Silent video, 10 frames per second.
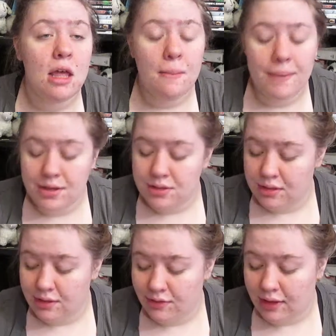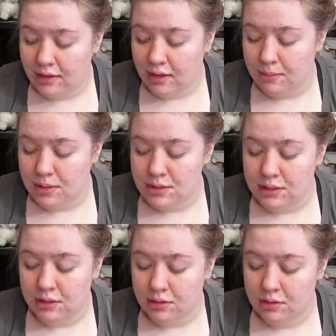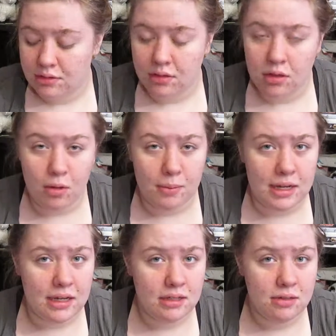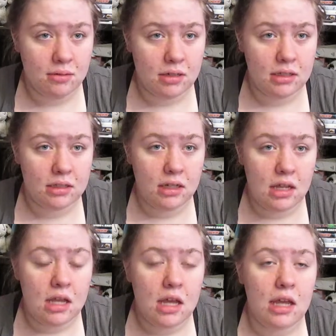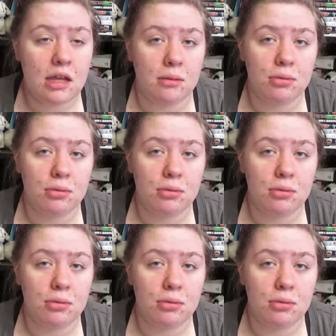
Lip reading: but due to the fact that I'm using the homemade one, it'll